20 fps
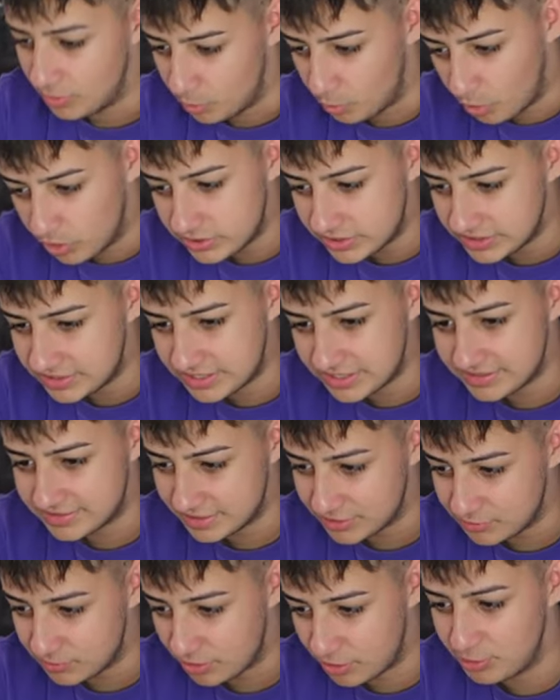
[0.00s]
What did the
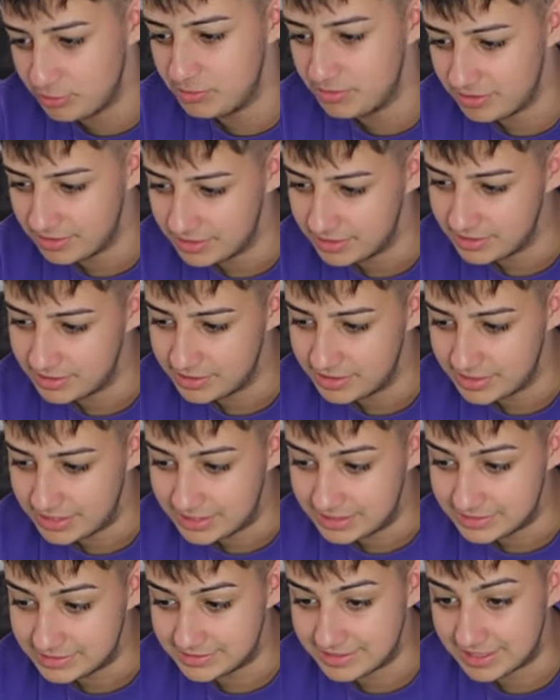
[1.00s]
zero
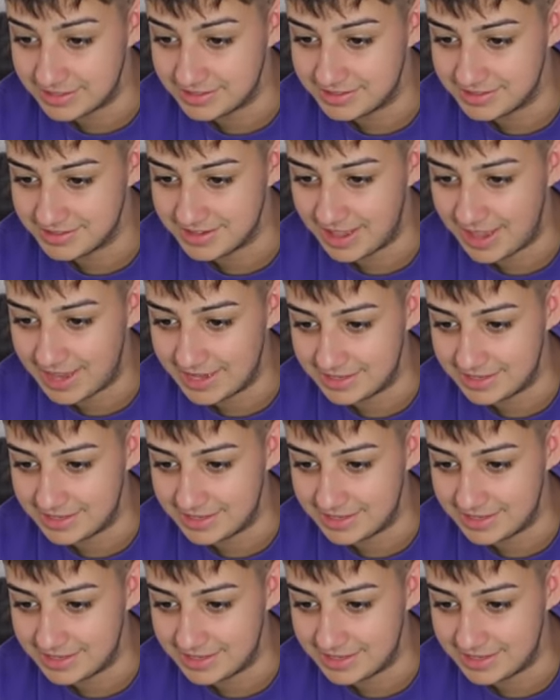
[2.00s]
say to the